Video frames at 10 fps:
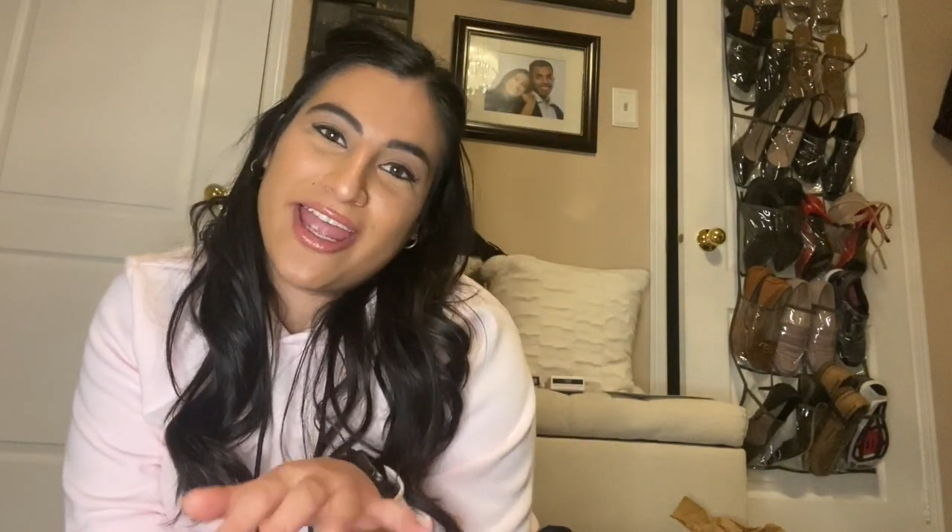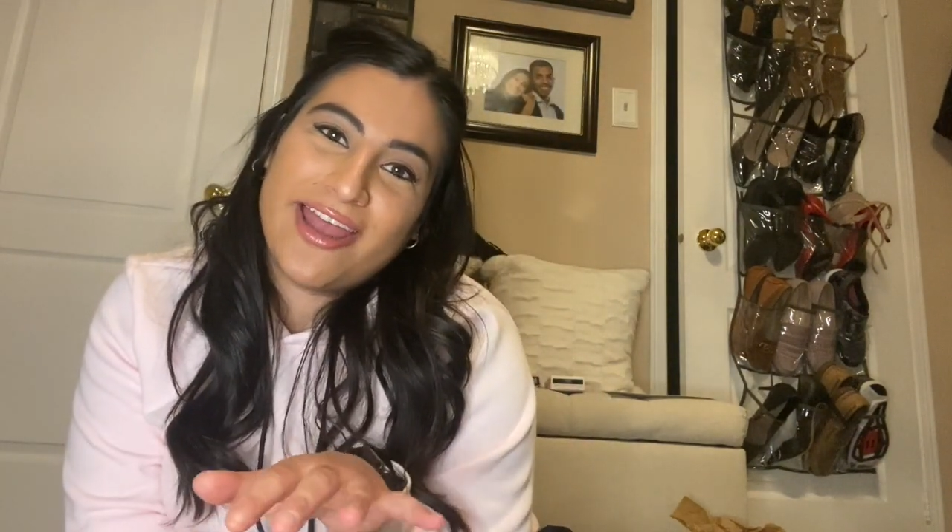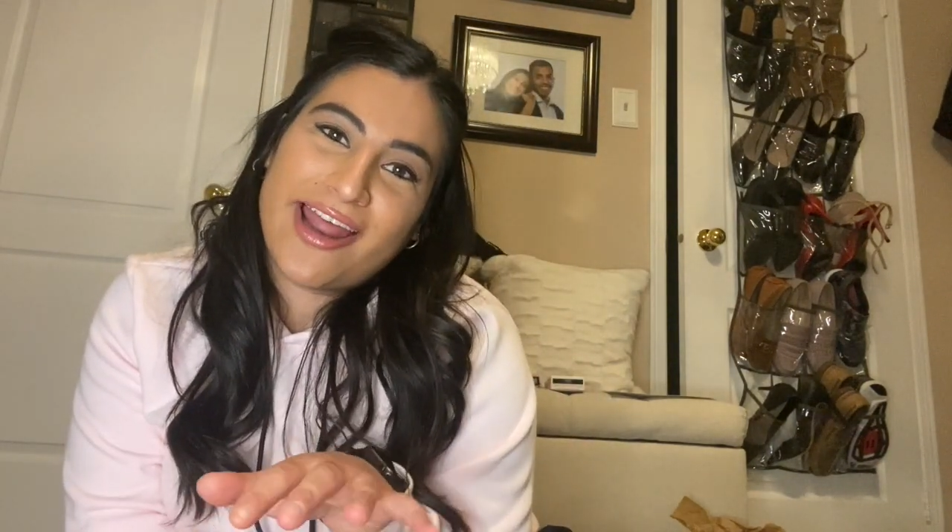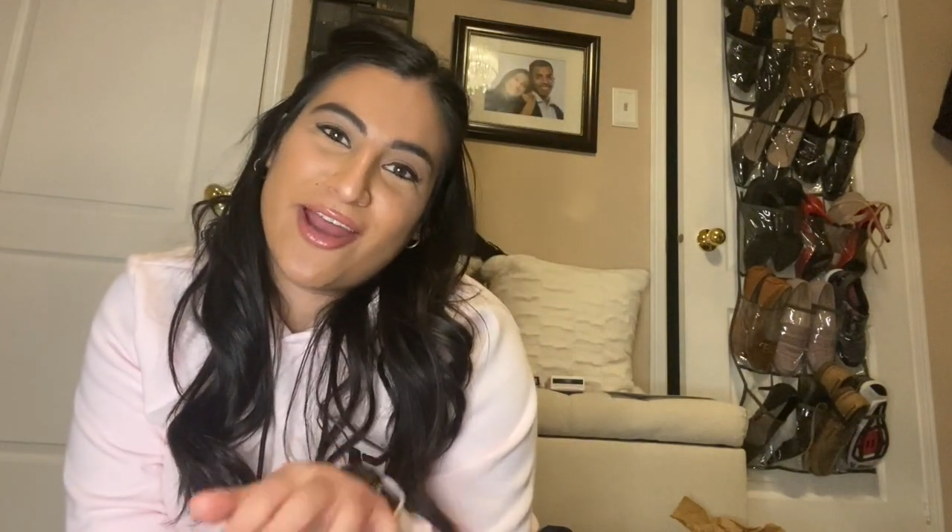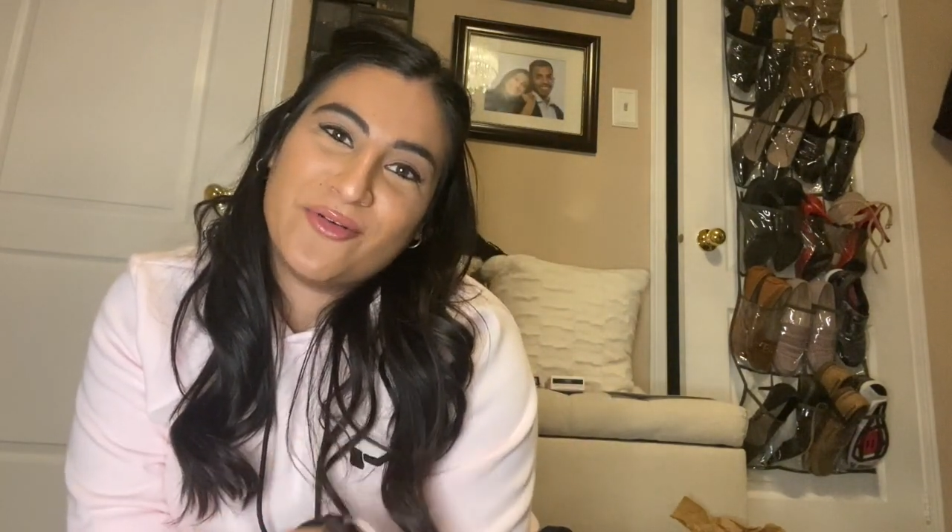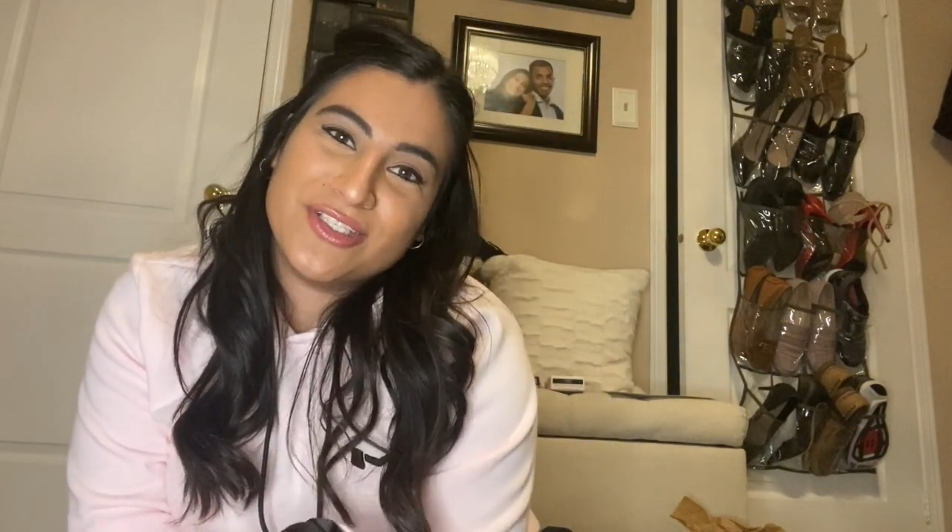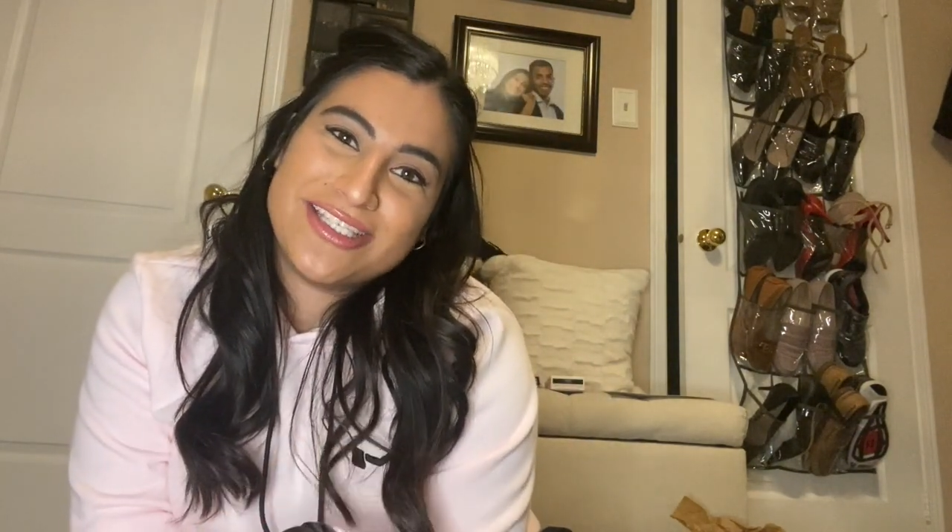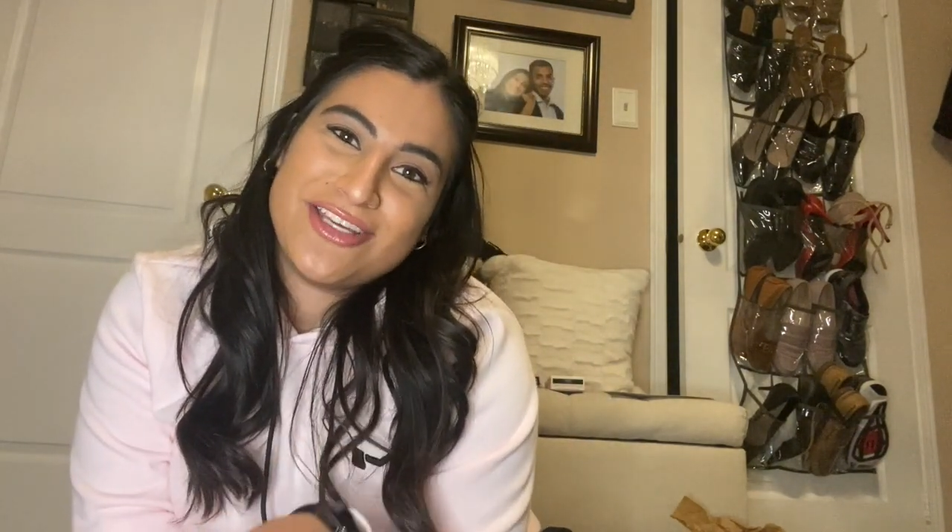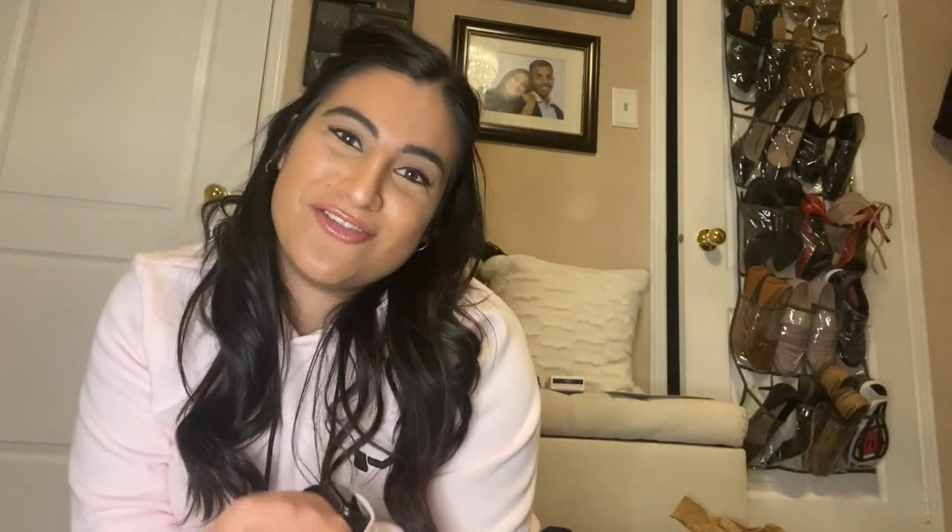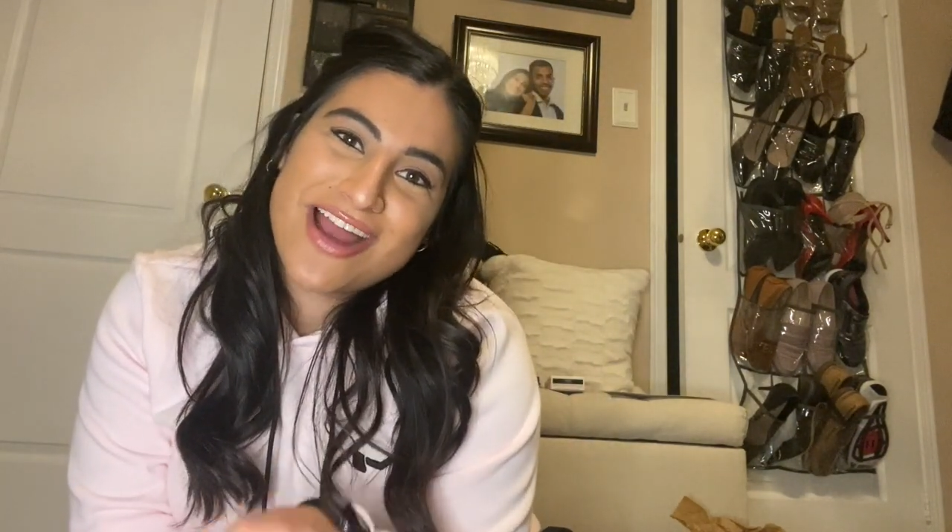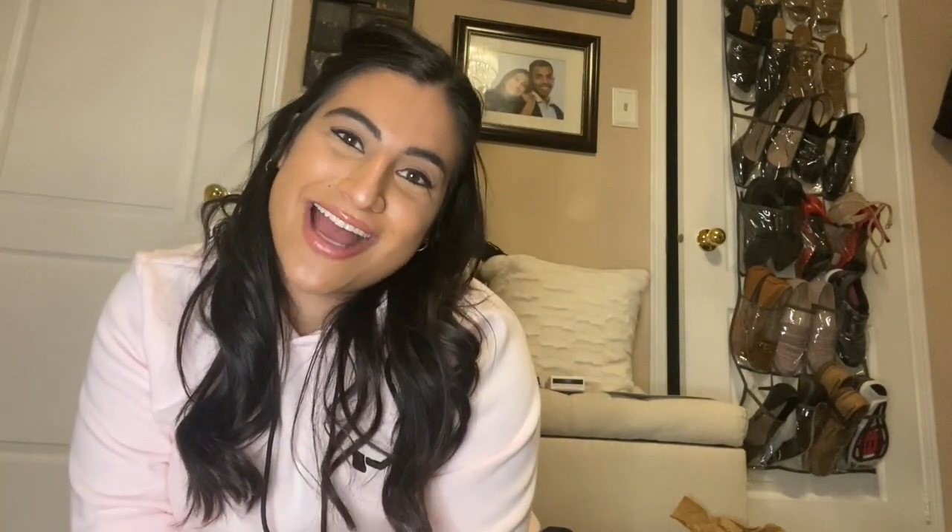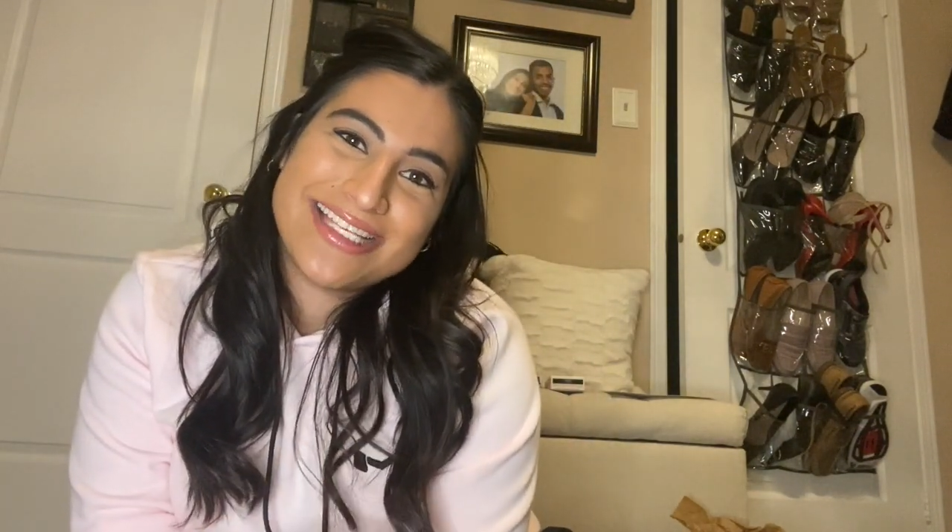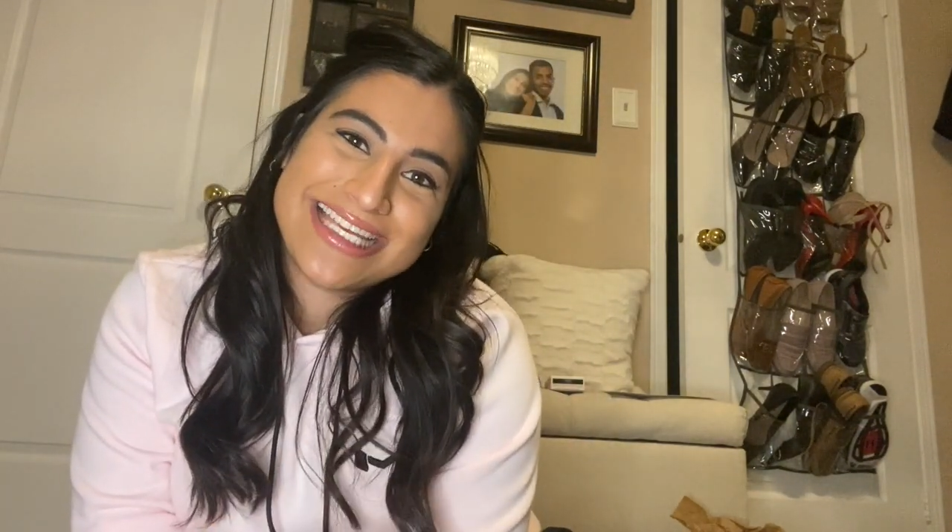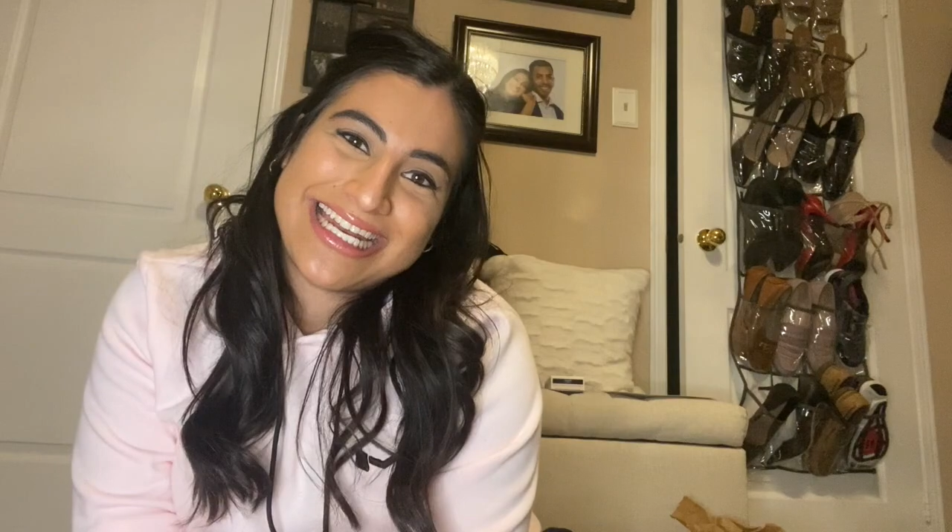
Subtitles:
and I will see you guys